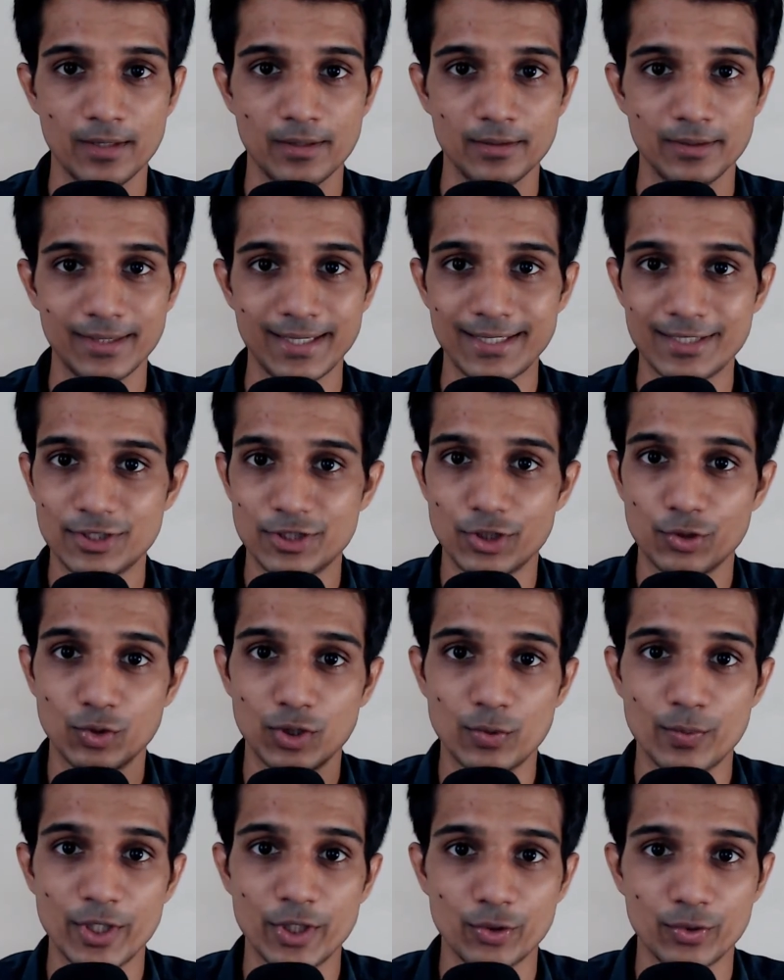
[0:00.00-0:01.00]
That is the only
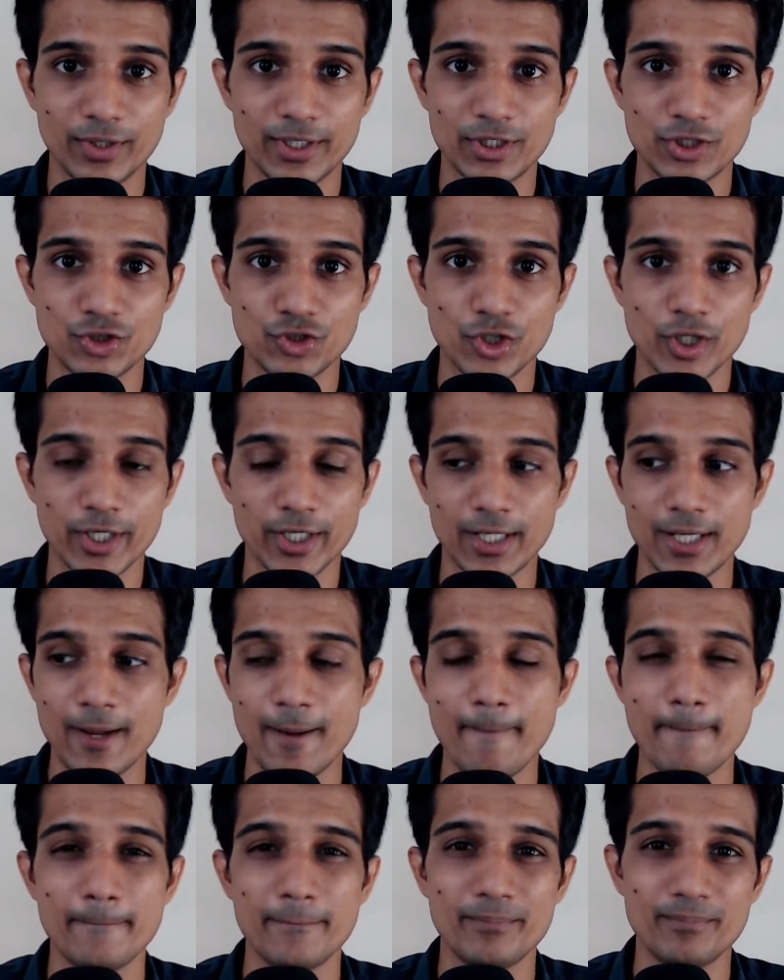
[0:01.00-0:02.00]
way you can enjoy.
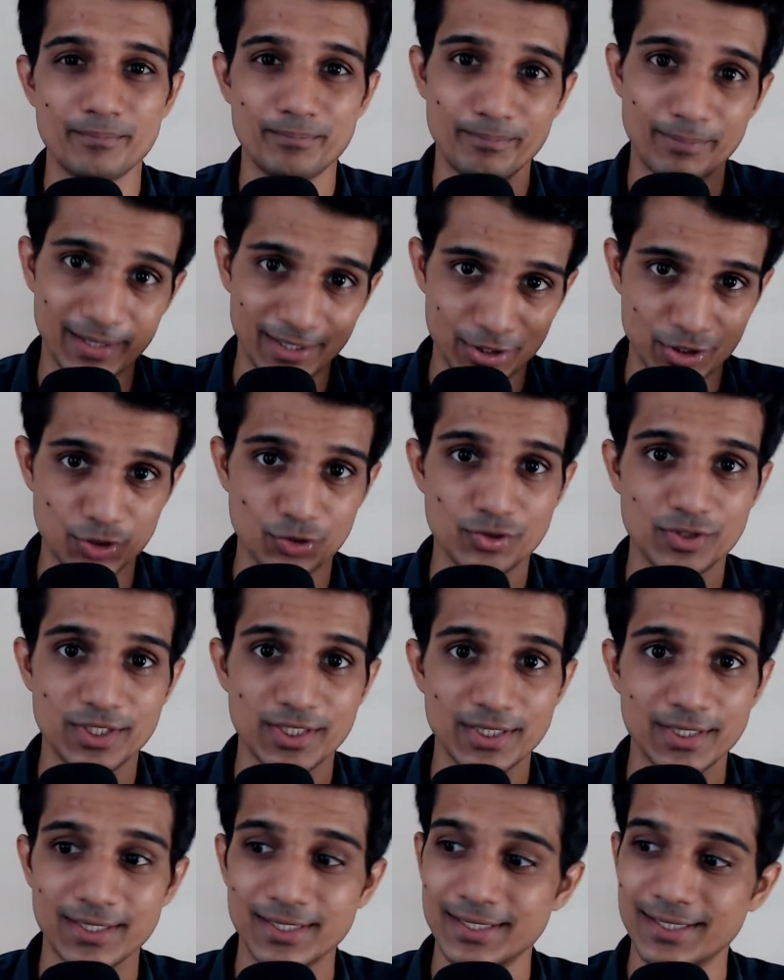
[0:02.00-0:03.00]
But you
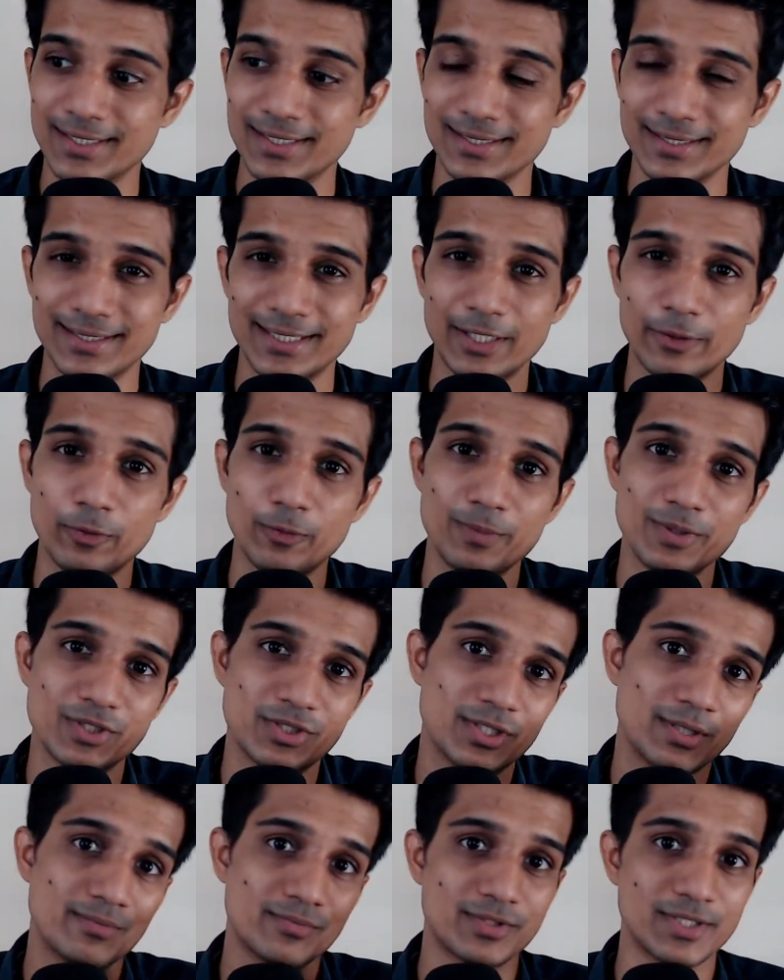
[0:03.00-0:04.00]
see, there will be
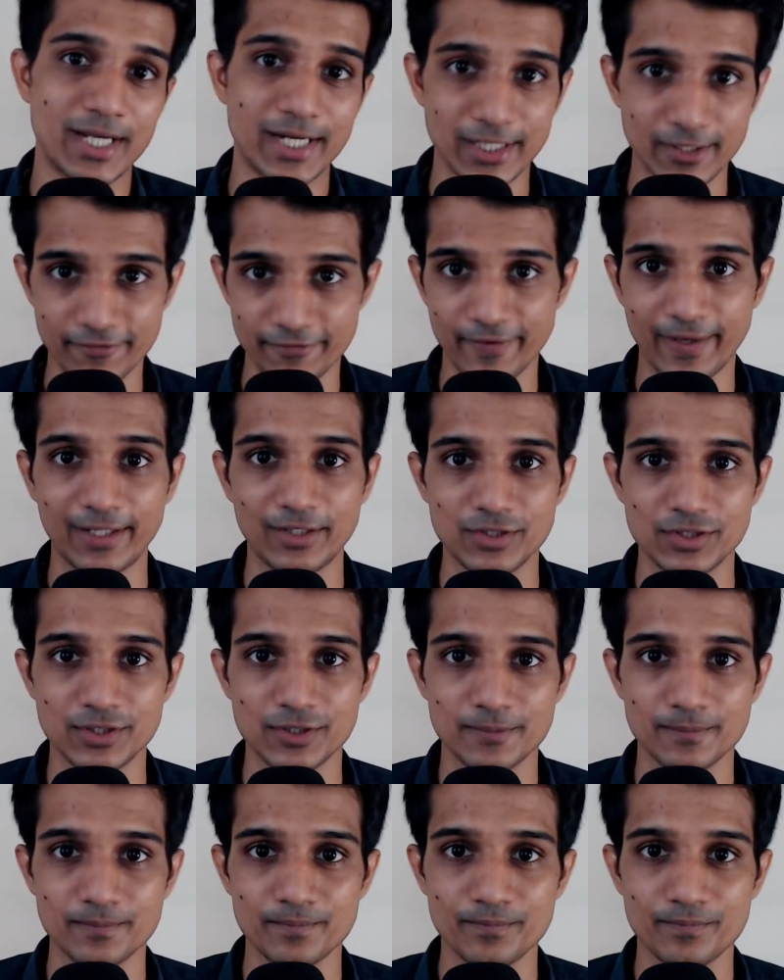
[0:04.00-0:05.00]
some side effects.
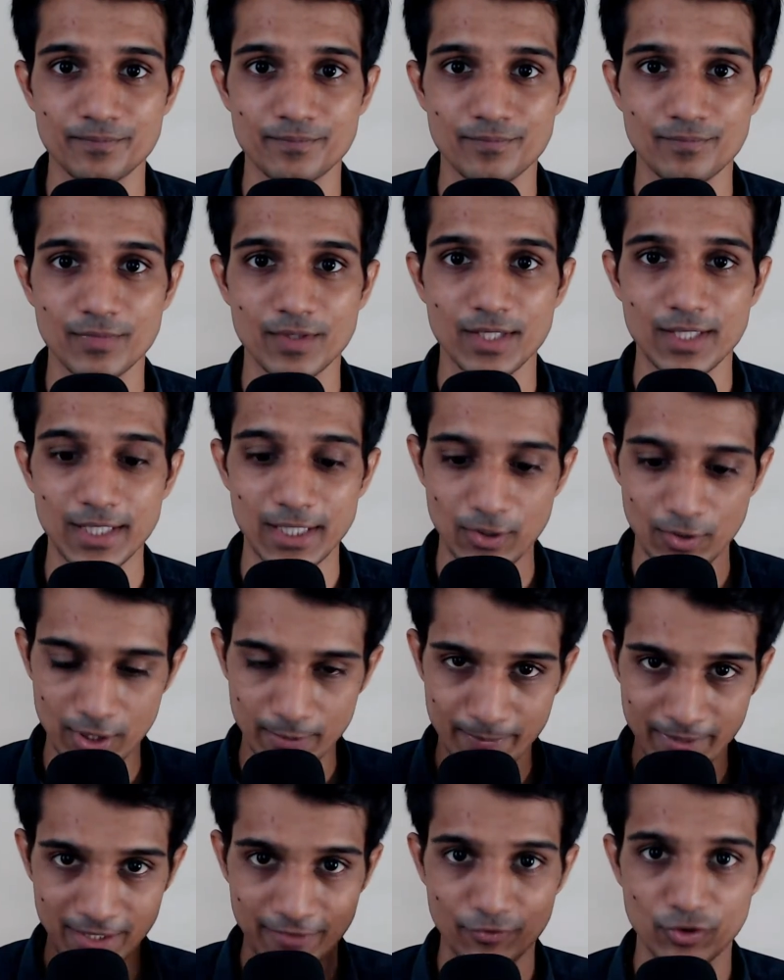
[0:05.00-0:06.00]
Now let
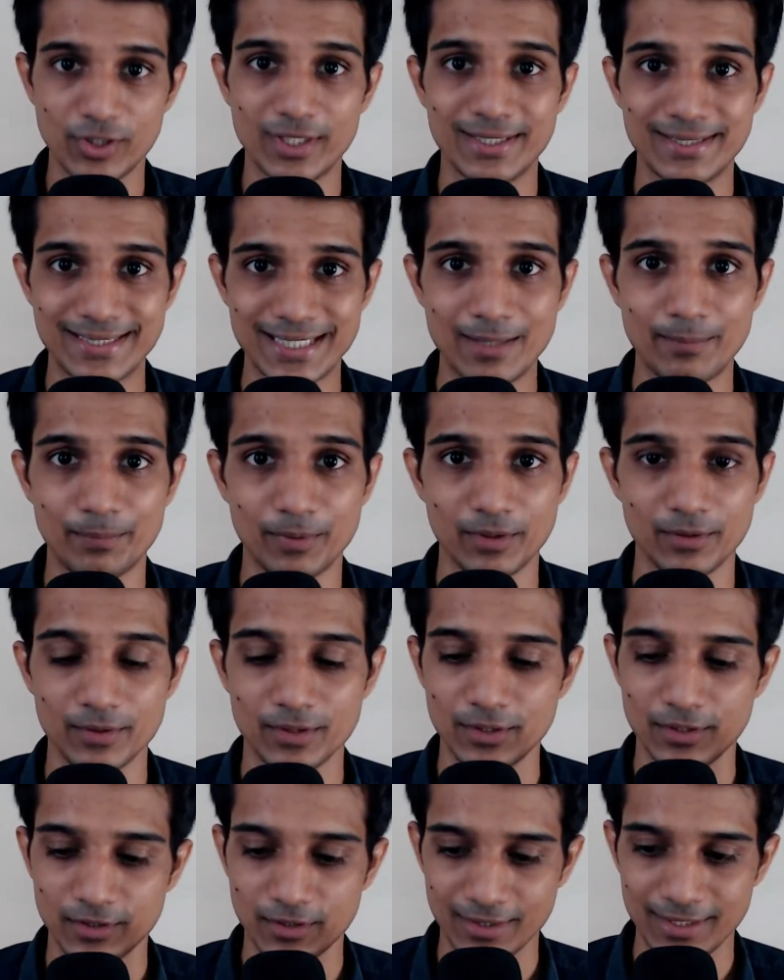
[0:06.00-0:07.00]
me give you an example.
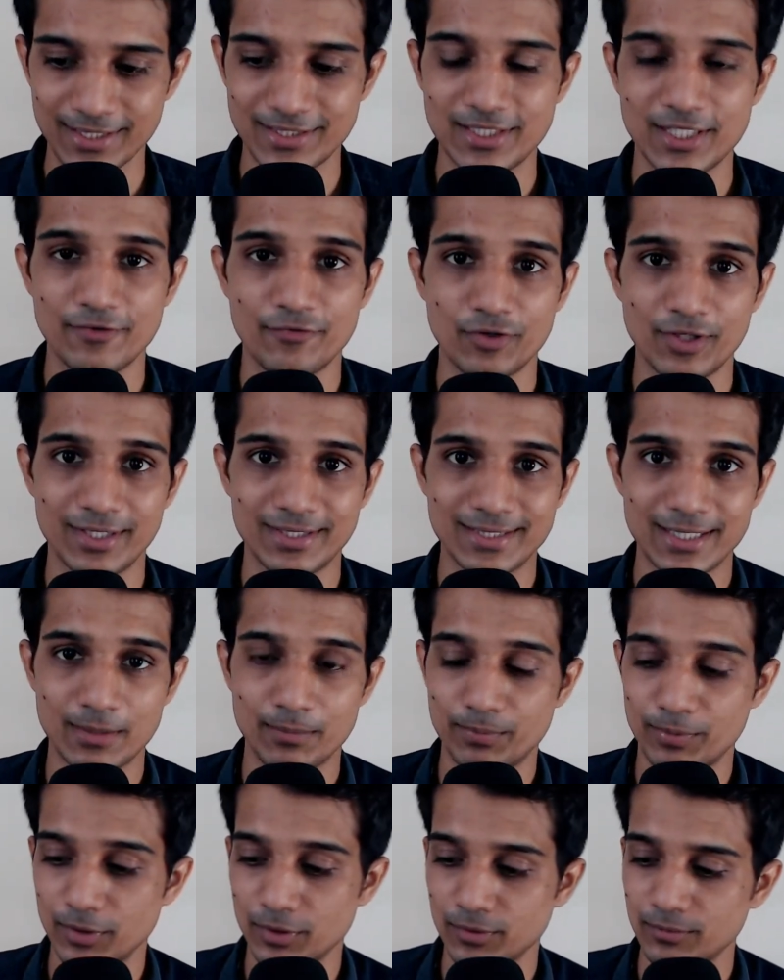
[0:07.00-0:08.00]
Let's say, for
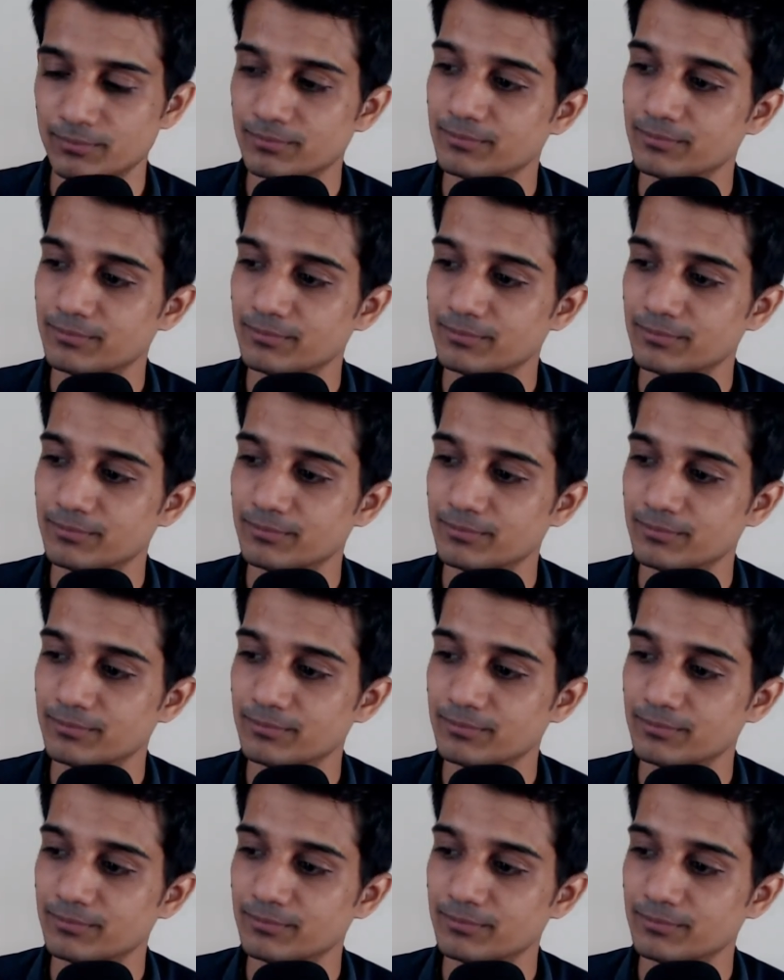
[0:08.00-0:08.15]
example,